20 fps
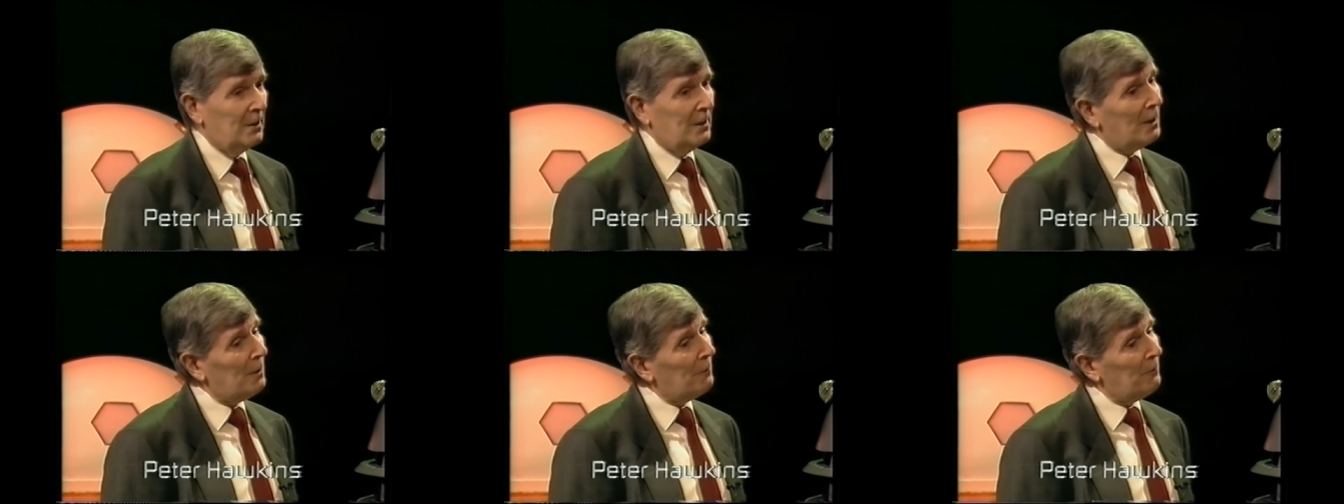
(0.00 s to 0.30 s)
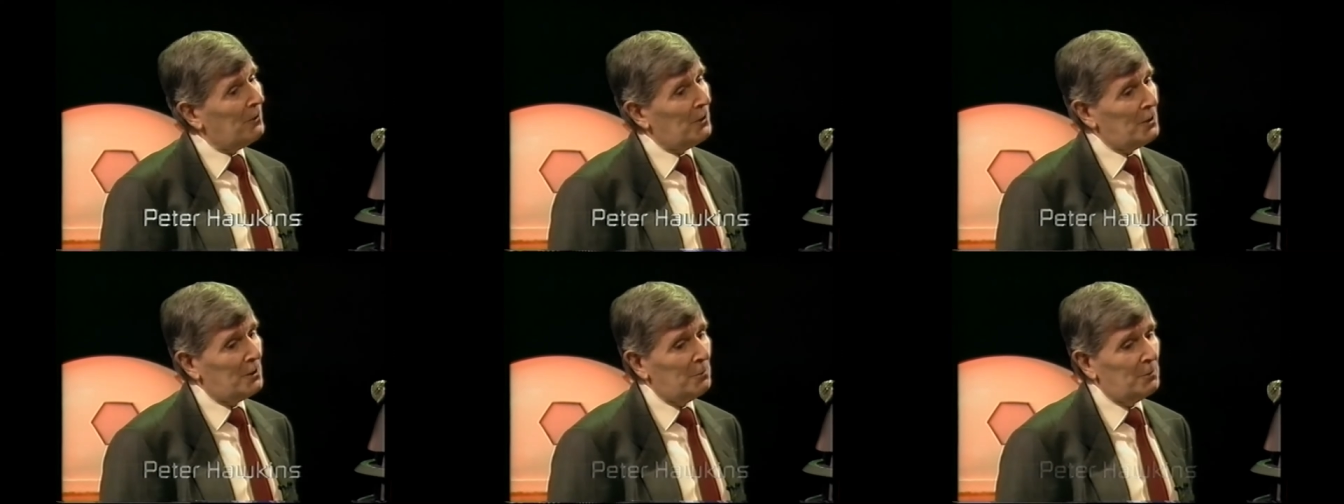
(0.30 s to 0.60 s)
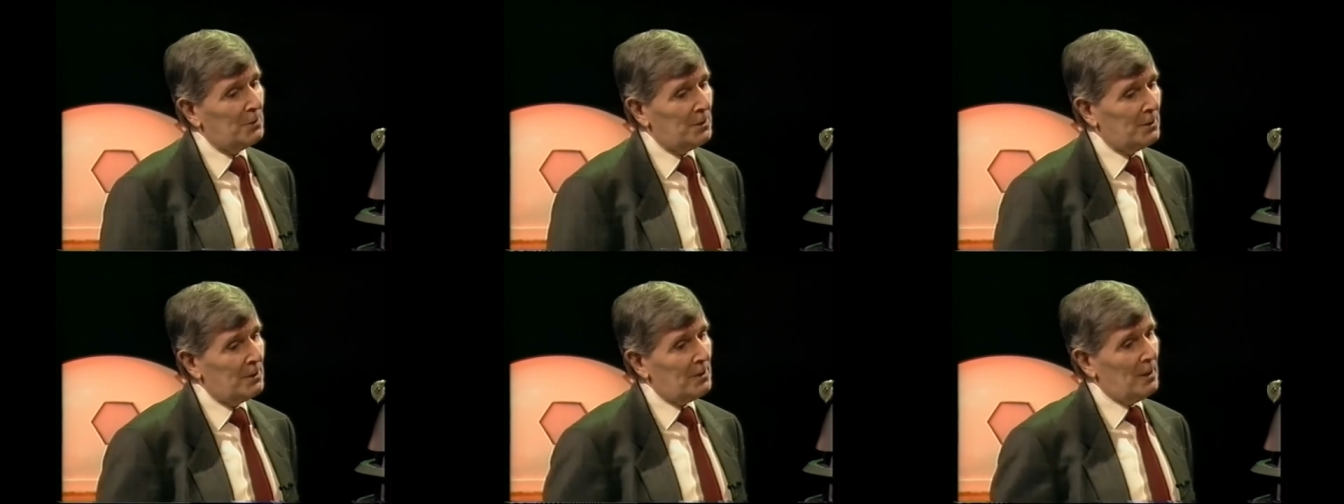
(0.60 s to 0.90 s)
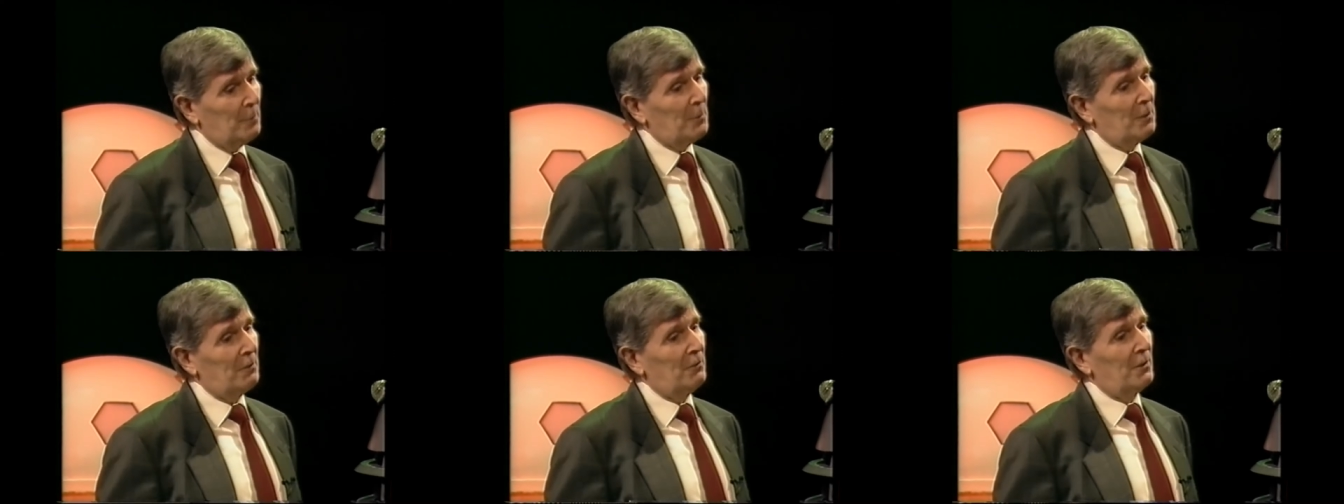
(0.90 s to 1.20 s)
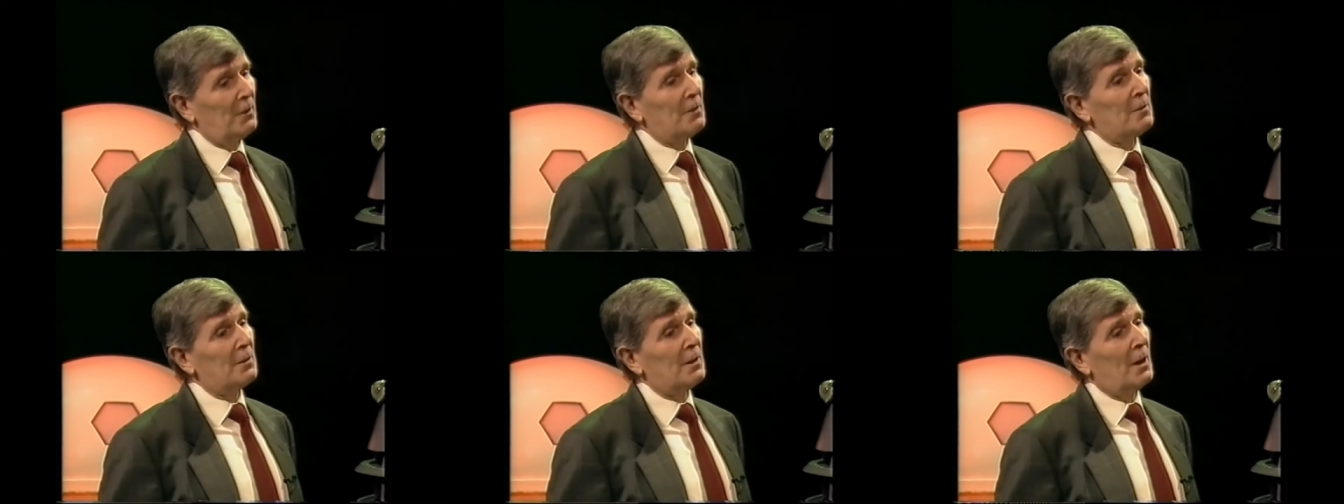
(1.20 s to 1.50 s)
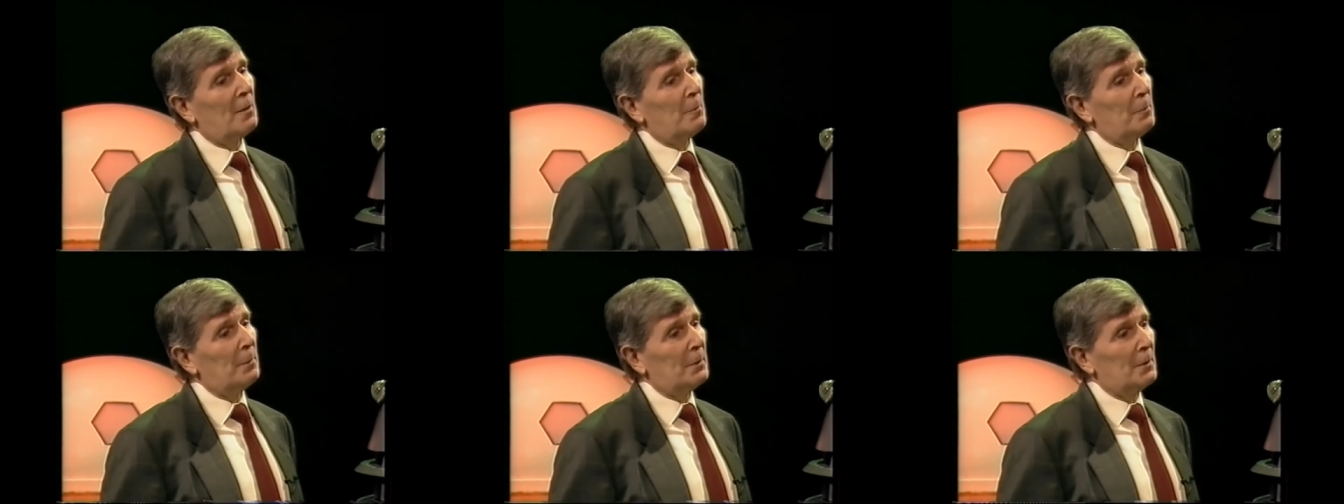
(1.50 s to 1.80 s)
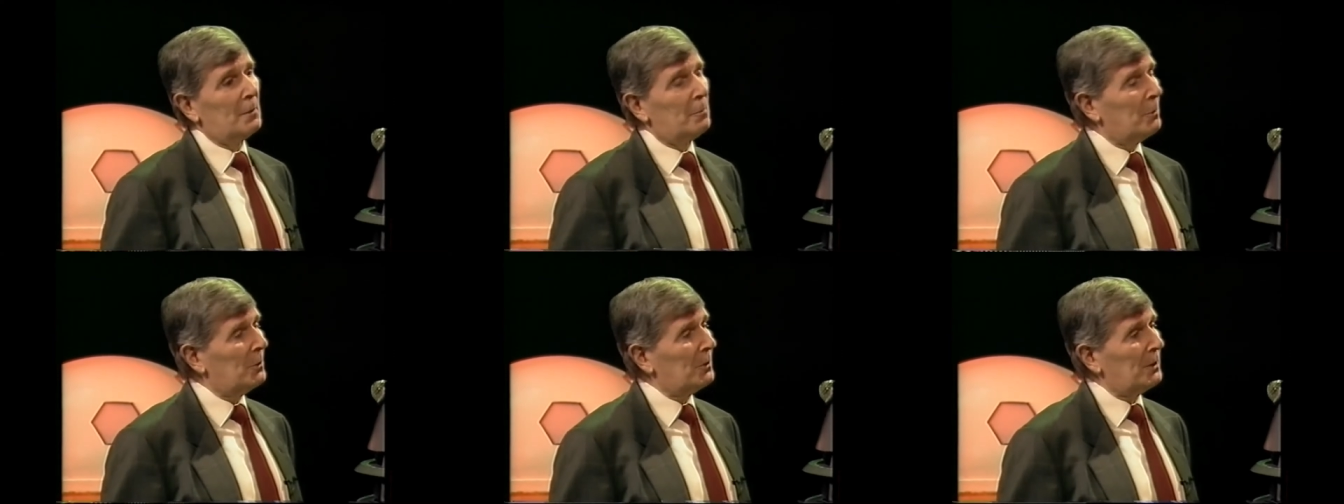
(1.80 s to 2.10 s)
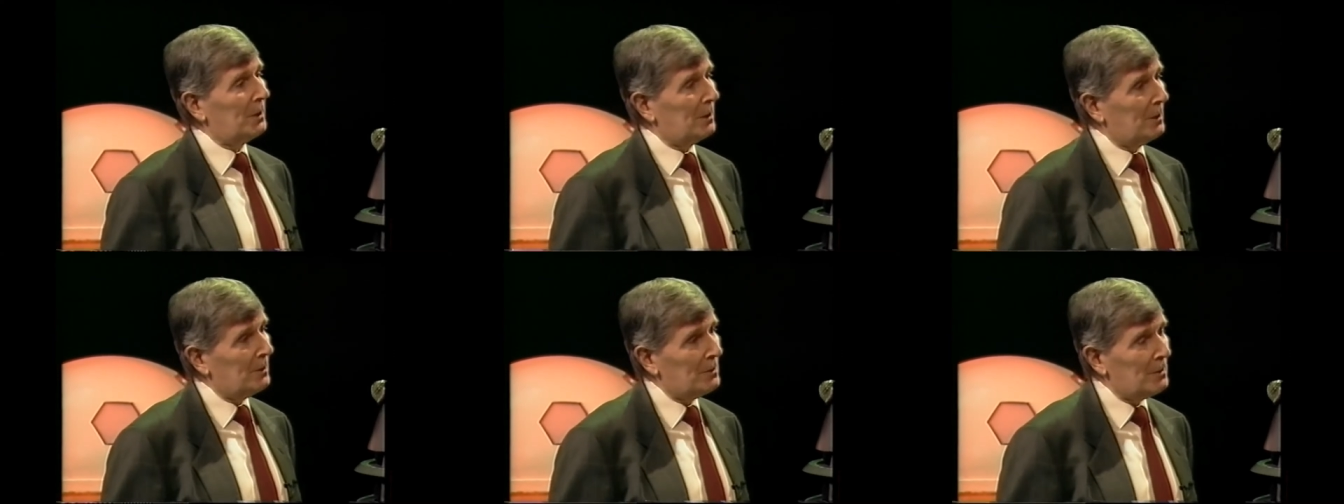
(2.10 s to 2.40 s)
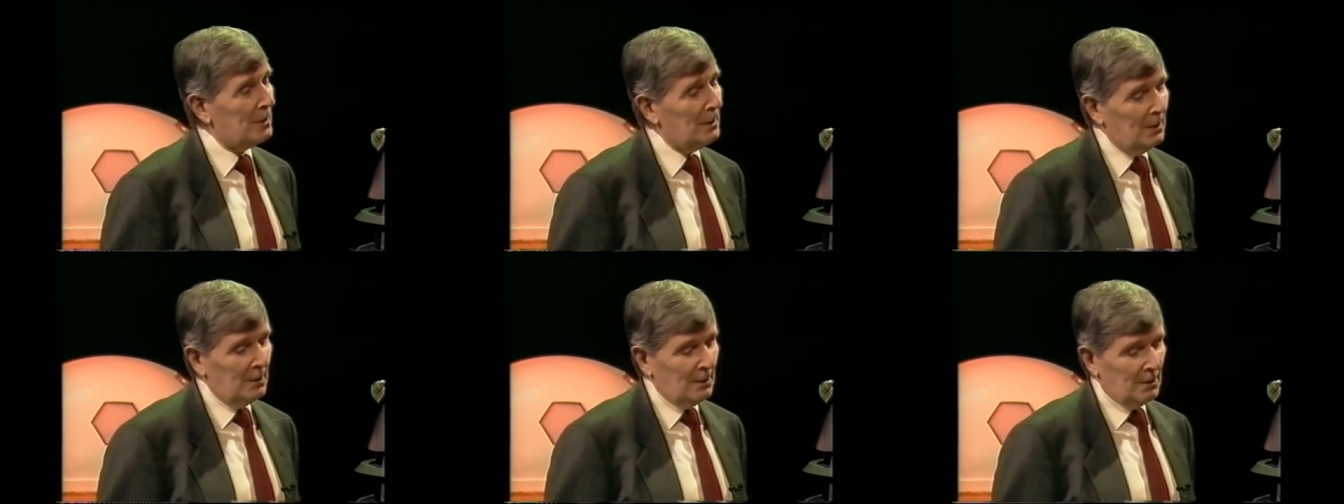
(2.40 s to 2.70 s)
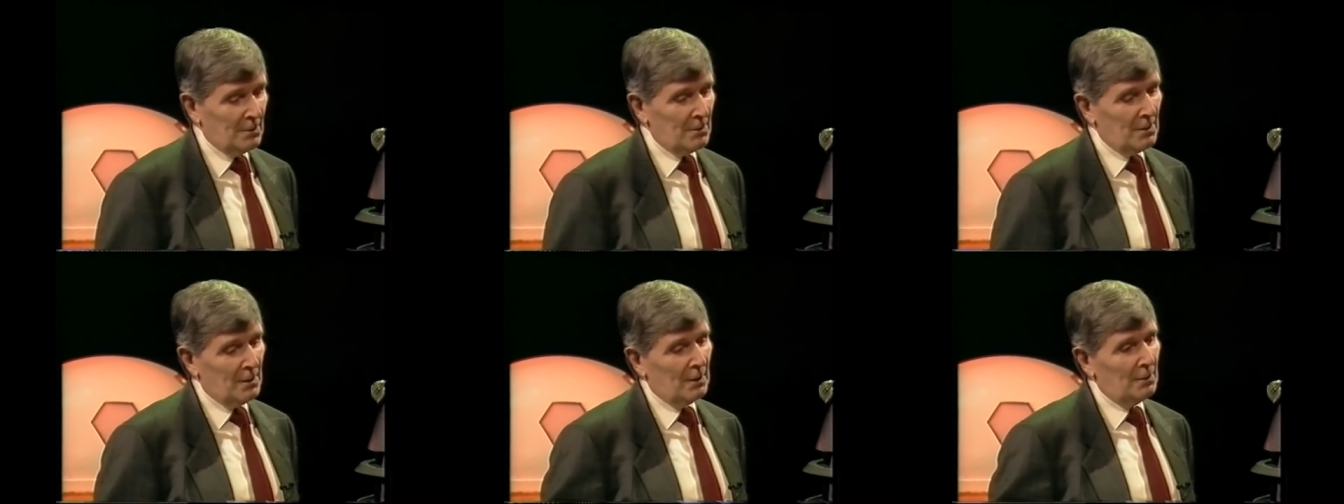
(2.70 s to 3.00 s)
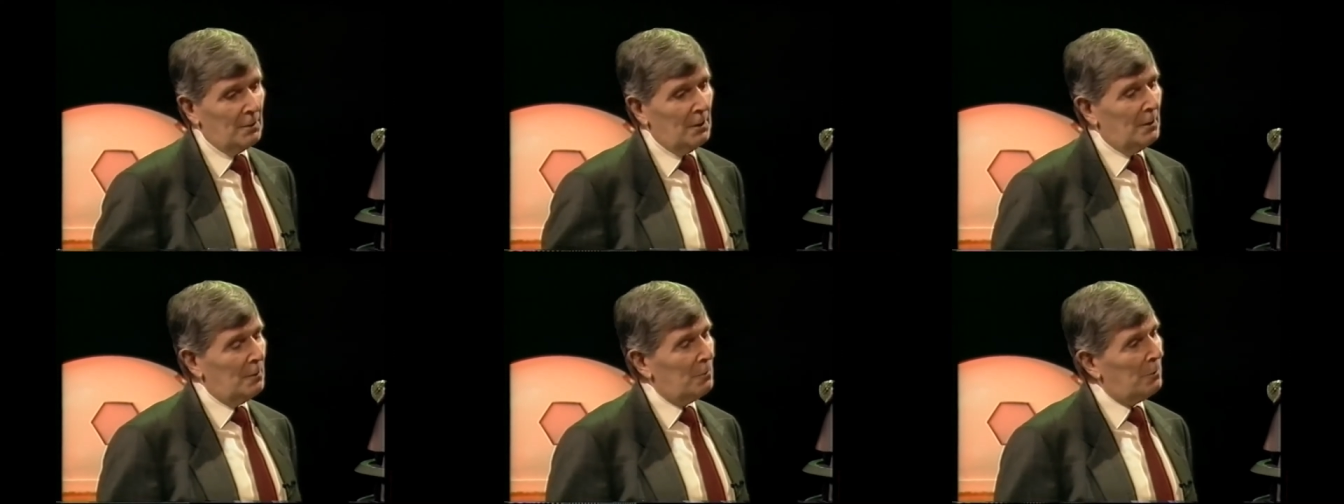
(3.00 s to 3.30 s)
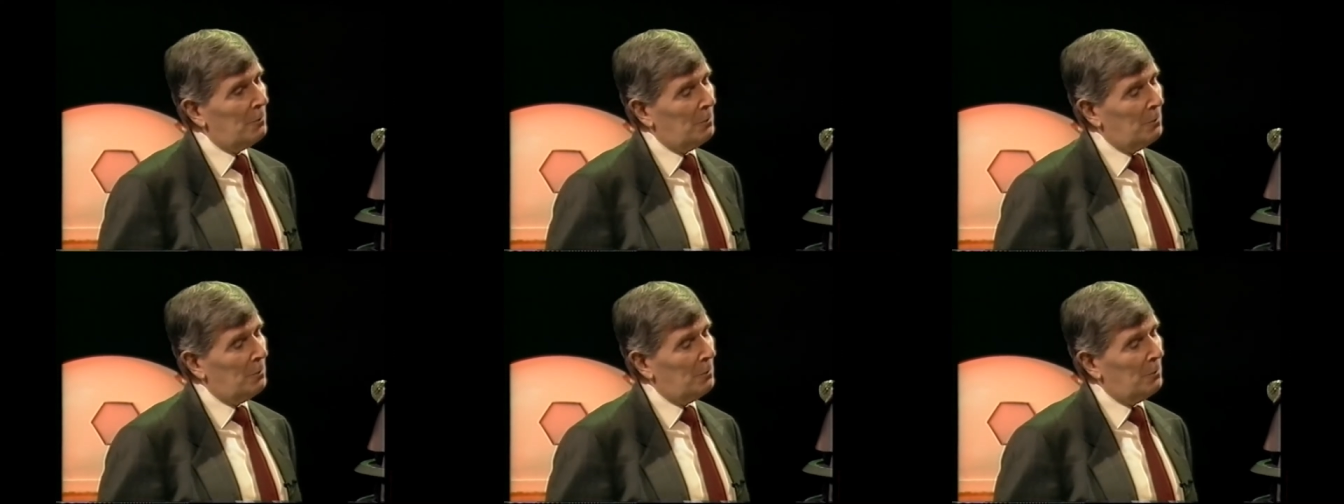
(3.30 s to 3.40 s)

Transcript: The other version was that somebody phoned up uh, bookings and said,